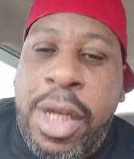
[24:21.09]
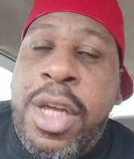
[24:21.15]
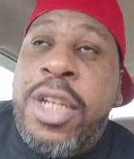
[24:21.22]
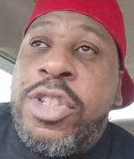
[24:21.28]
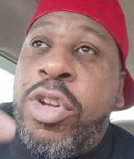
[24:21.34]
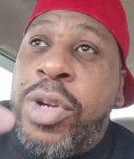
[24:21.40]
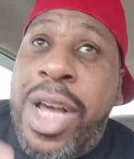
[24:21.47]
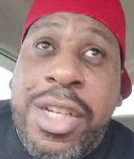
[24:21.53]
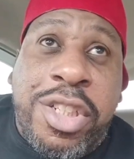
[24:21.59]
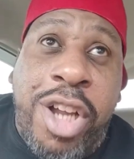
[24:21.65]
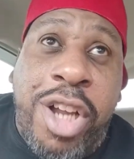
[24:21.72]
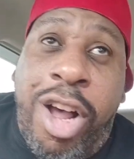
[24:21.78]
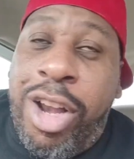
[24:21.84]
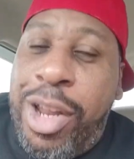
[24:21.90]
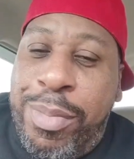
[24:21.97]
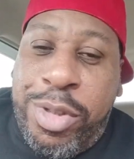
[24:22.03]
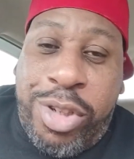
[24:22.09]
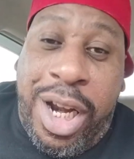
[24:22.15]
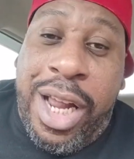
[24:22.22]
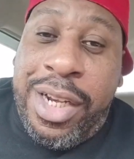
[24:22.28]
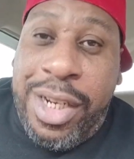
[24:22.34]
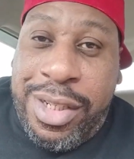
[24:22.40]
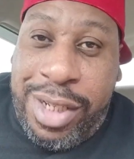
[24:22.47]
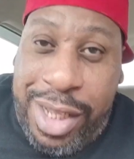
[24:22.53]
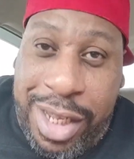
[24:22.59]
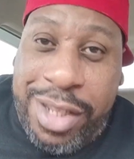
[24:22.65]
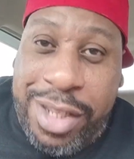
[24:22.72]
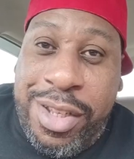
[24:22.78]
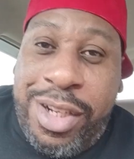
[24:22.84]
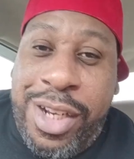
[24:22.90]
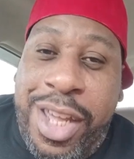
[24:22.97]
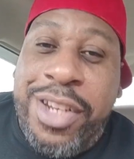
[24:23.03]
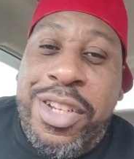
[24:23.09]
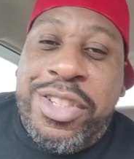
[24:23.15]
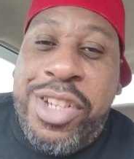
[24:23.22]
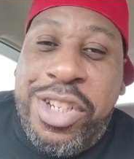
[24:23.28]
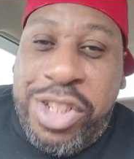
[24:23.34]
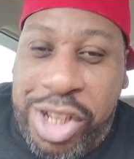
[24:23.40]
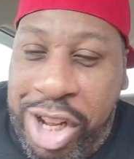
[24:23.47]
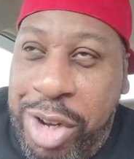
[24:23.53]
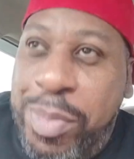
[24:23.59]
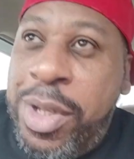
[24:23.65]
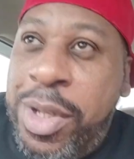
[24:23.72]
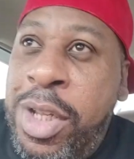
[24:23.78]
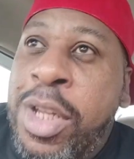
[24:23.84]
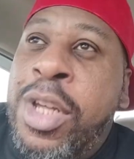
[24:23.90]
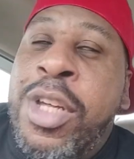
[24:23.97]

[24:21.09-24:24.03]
So that's all I'm trying to tell you, ladies and gentlemen.